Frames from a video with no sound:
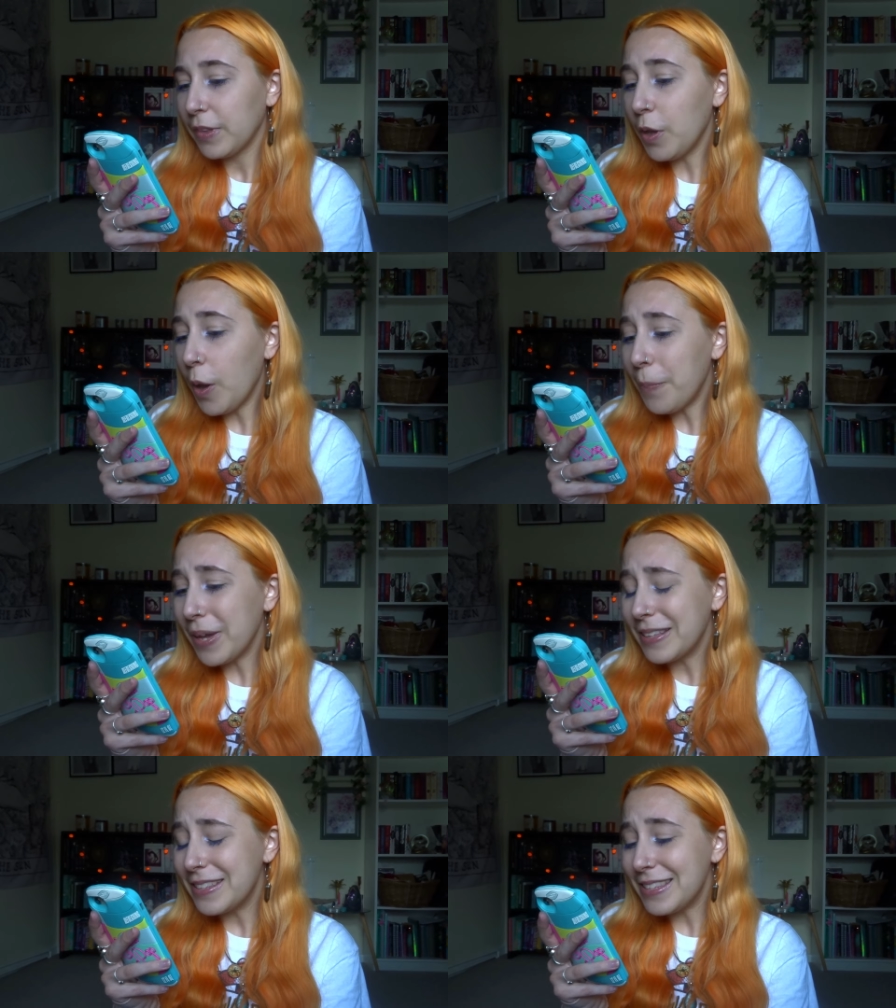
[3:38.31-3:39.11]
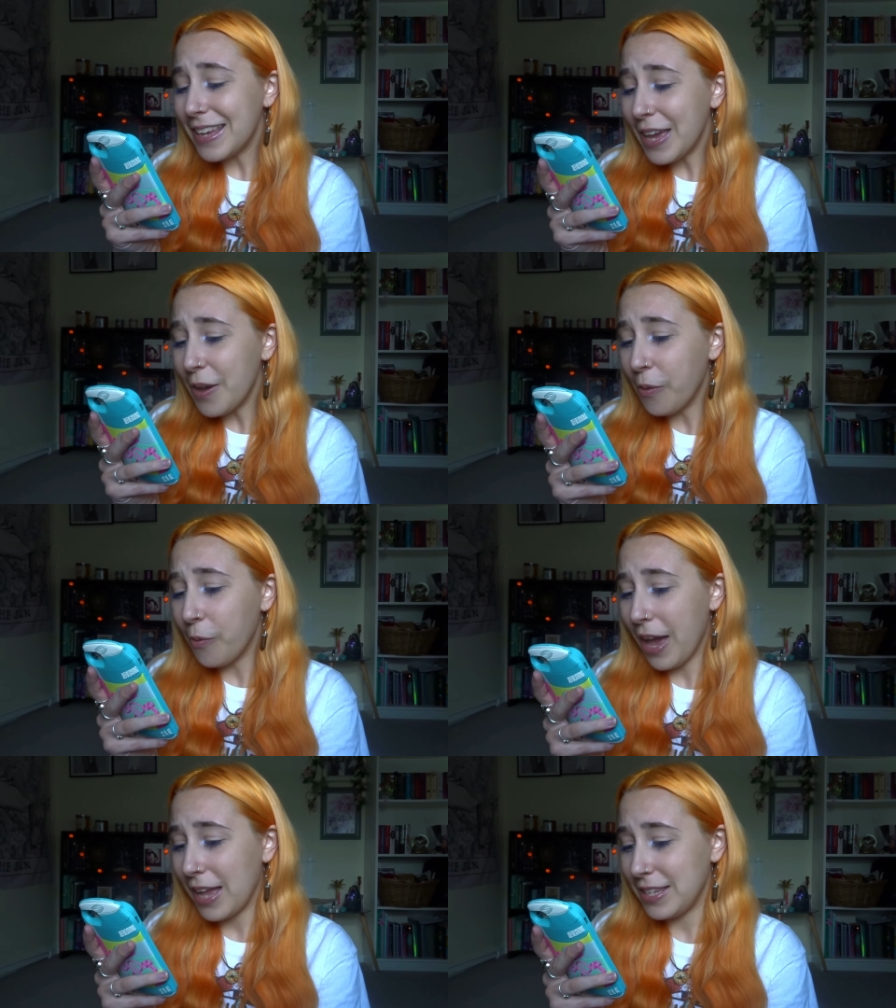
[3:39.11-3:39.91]
Not a big
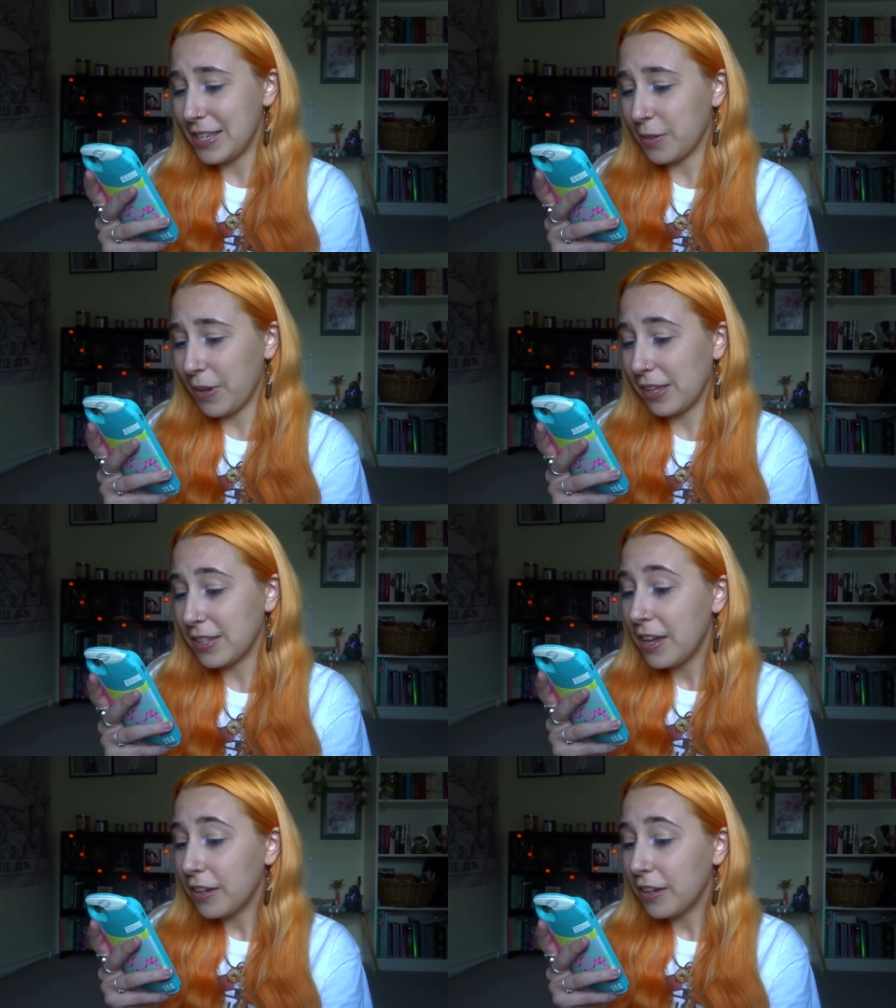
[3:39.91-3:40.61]
deal, Hetty squeaks.